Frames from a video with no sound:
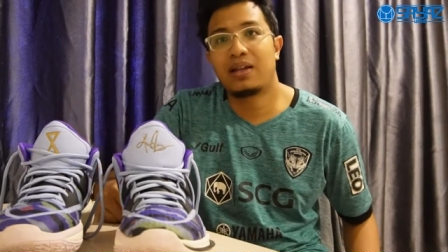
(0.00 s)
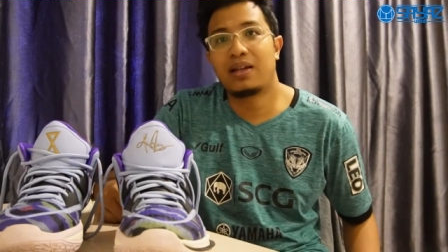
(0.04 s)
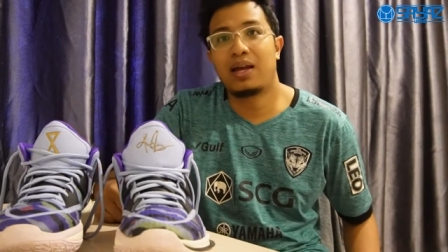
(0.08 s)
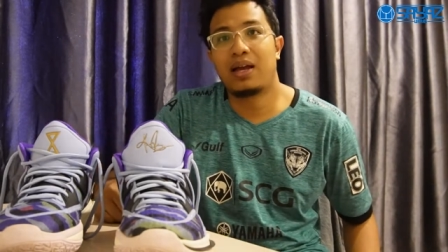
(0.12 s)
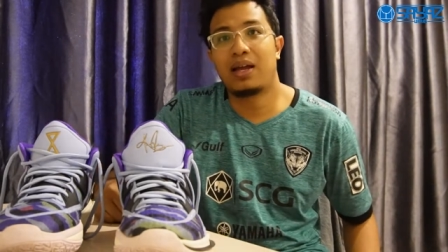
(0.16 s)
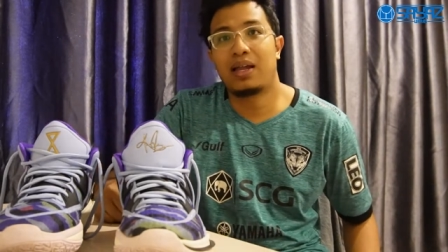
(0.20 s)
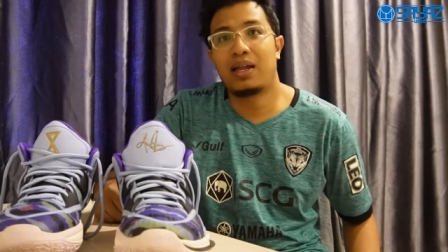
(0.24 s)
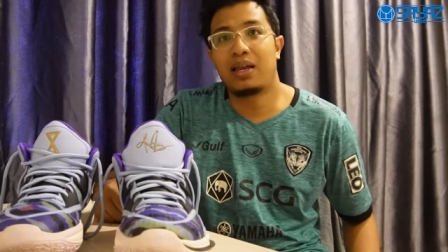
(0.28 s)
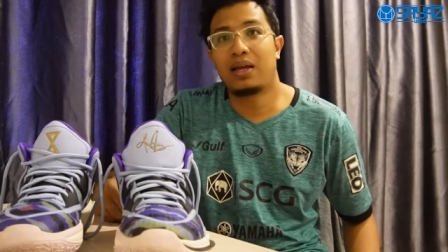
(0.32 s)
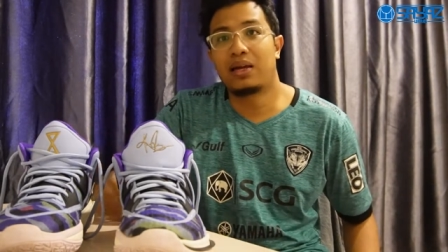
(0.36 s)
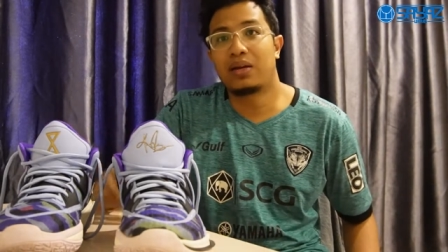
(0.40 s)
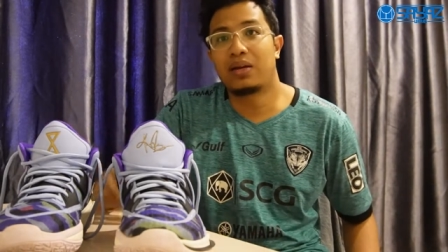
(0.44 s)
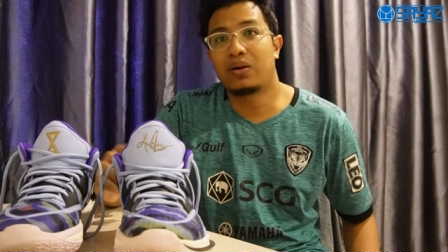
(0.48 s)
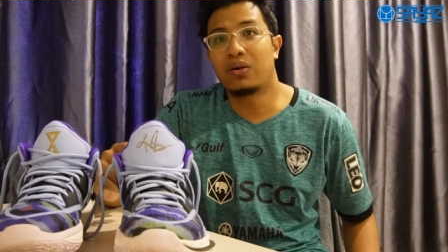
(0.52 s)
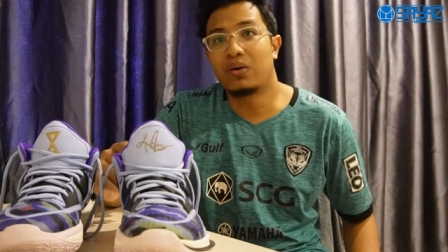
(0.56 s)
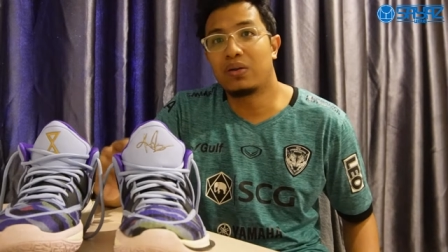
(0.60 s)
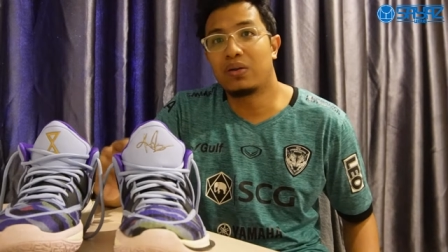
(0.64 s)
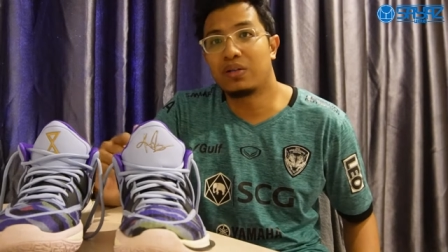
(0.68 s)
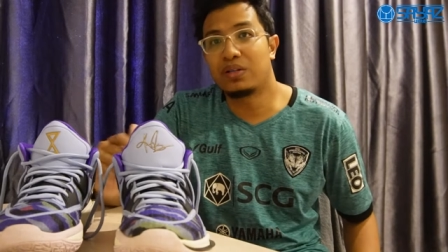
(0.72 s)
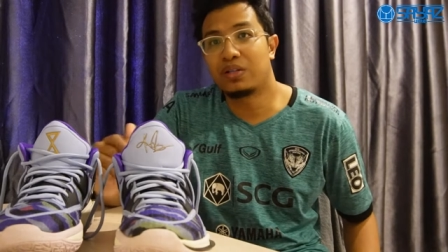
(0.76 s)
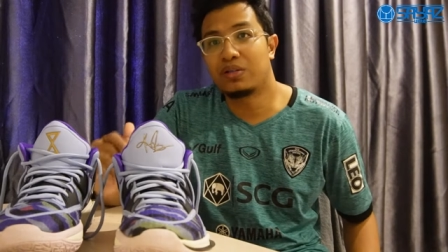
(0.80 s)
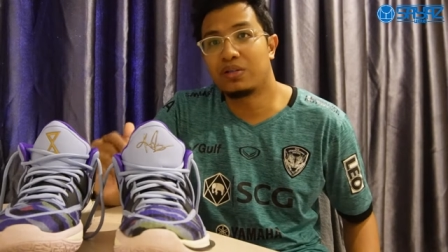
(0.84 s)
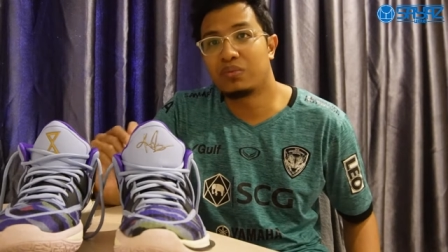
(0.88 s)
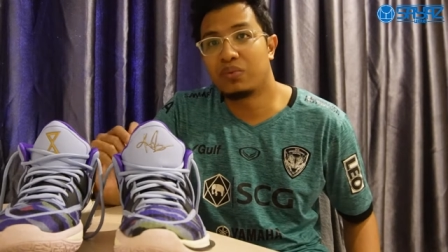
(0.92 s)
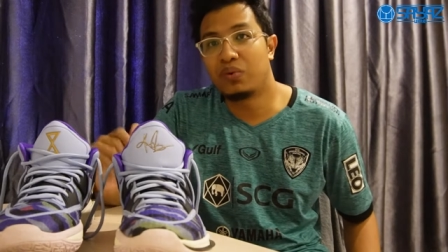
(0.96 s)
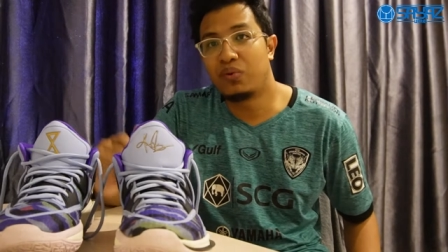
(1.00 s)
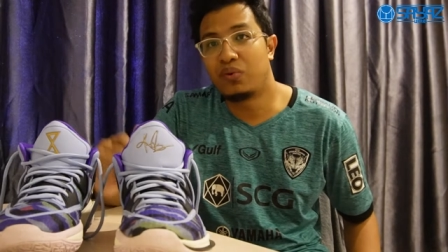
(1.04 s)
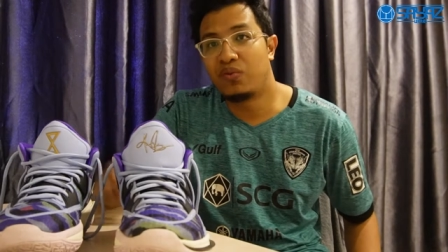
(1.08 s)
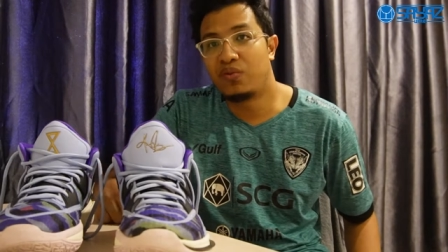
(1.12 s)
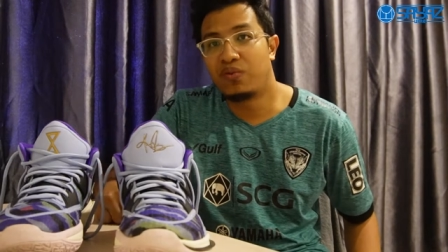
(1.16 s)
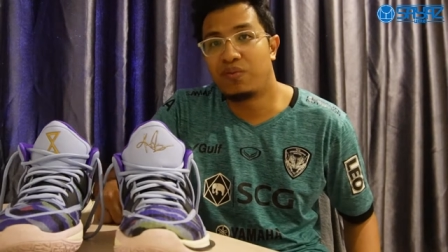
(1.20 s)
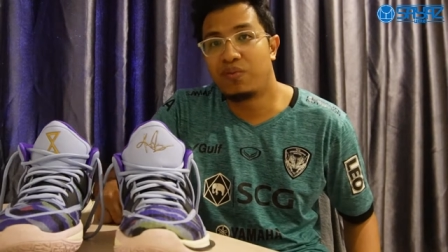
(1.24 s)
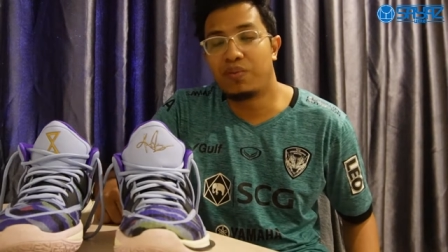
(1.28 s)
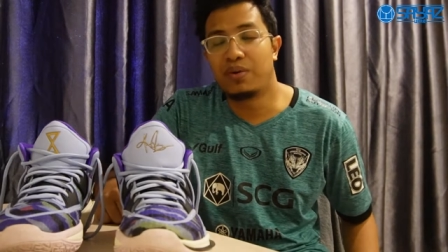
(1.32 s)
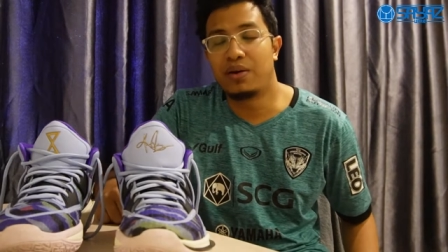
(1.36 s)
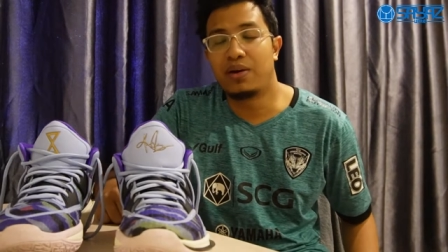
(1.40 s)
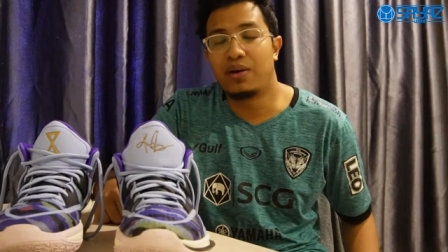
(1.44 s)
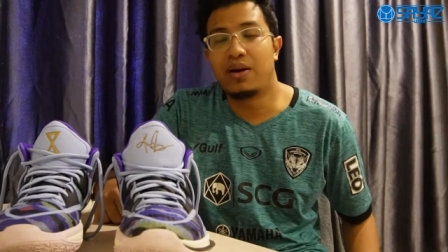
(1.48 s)
I like all his moves,
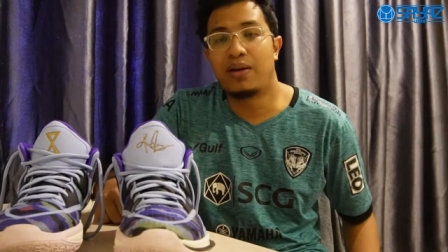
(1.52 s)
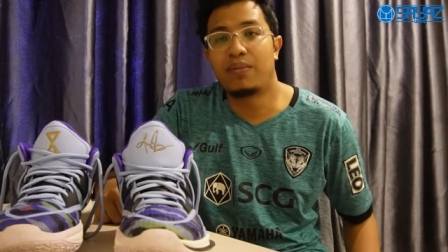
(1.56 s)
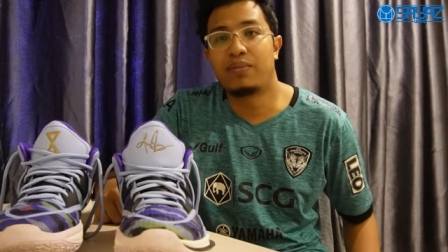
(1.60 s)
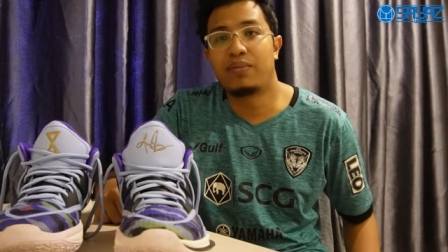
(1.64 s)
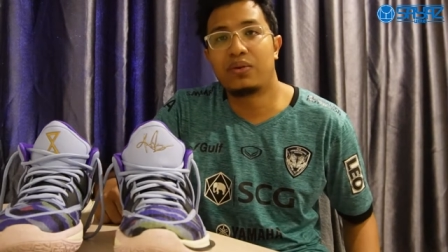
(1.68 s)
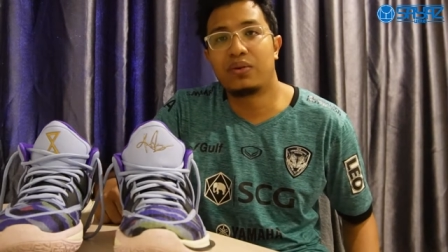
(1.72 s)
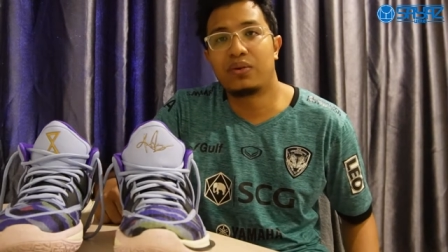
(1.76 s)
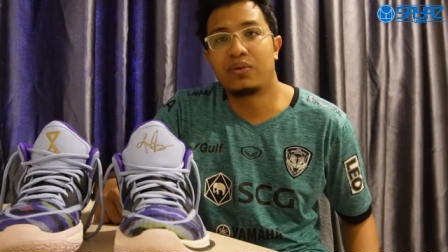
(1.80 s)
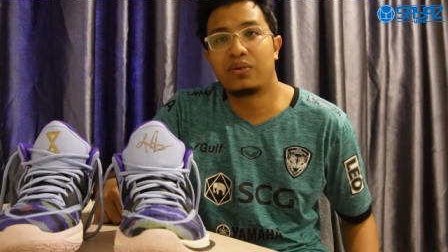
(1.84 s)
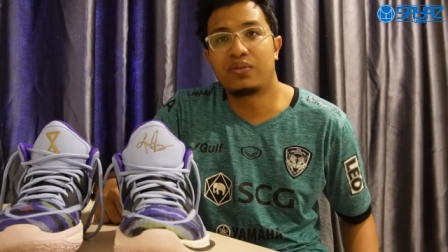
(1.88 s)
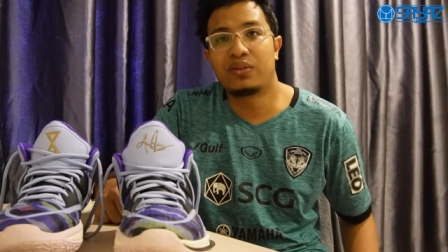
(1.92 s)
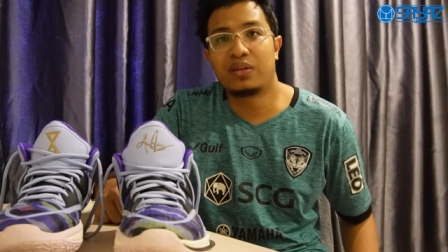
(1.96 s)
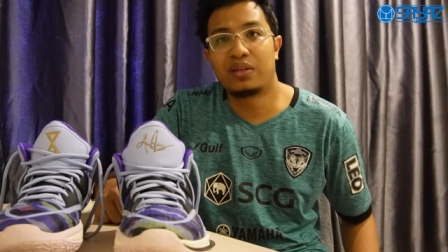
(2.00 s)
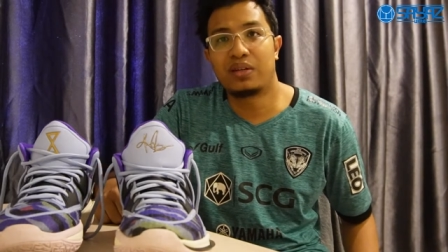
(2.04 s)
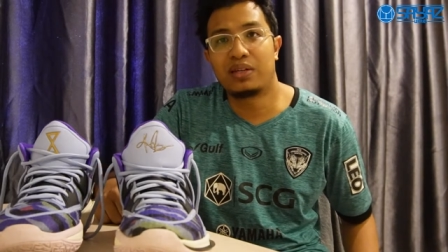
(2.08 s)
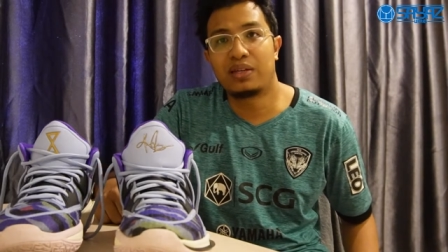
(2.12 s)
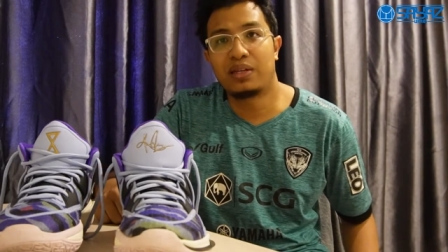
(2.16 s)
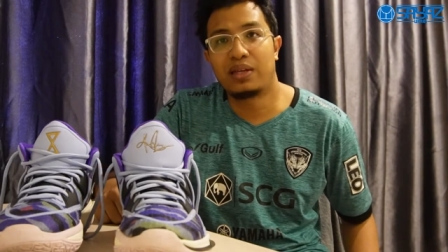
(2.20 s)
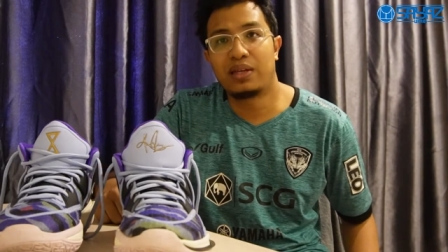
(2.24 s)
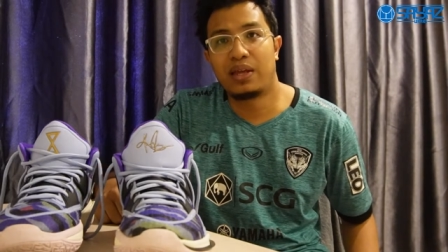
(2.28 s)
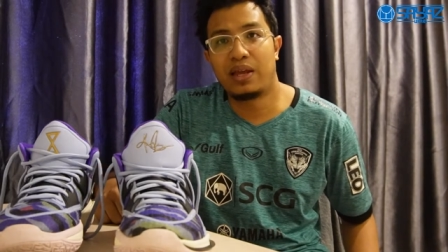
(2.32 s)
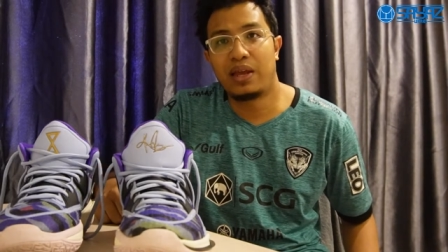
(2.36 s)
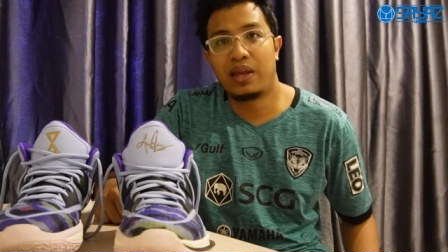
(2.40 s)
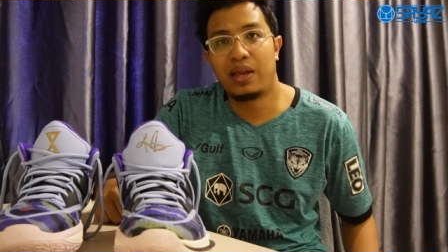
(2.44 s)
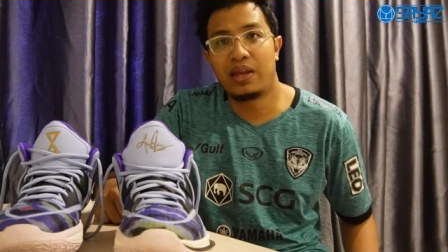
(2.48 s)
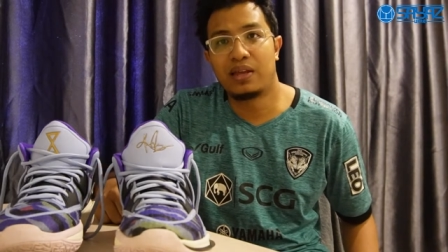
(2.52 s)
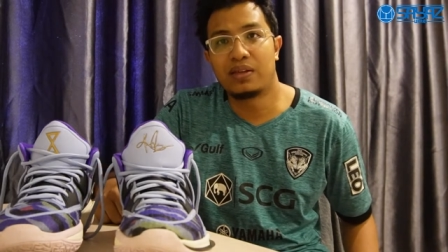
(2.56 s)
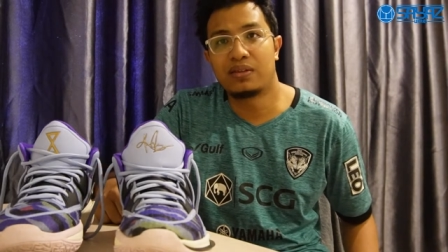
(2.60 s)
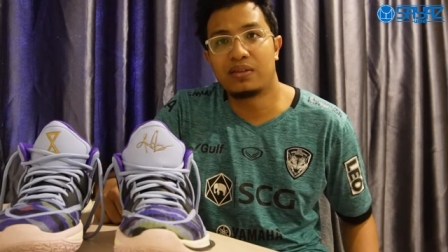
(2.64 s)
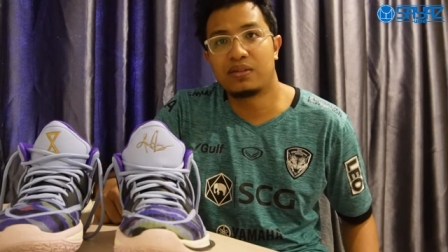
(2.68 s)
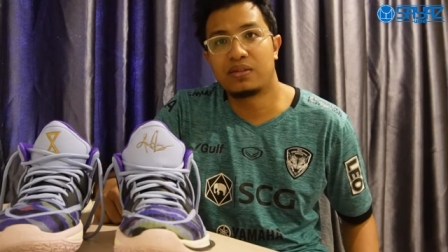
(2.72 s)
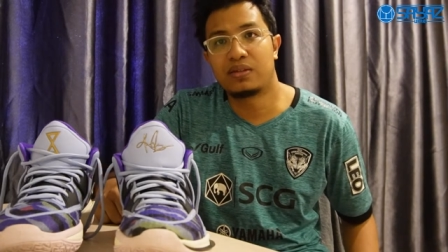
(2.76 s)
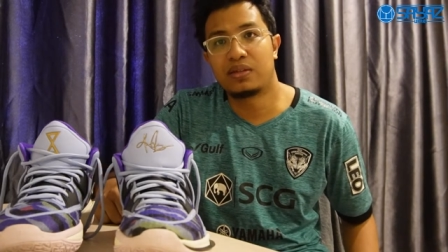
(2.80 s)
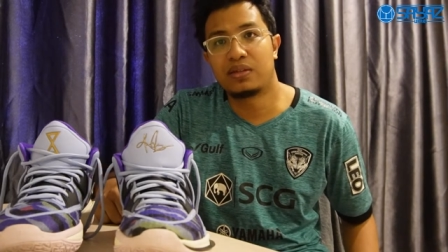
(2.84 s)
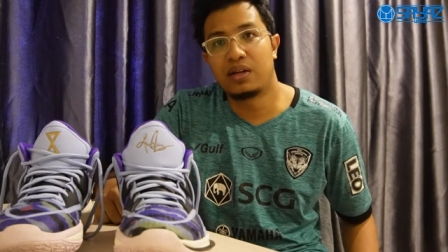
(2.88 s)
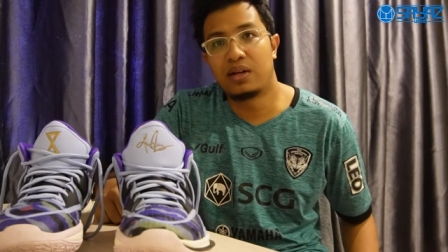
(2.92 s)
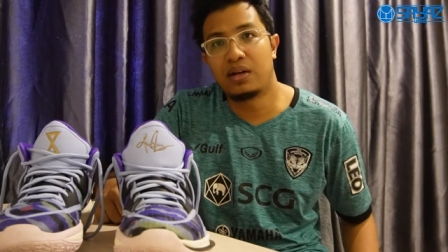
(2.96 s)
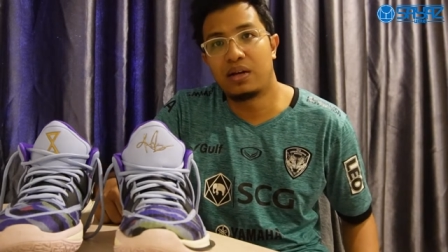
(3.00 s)
but I'm not really his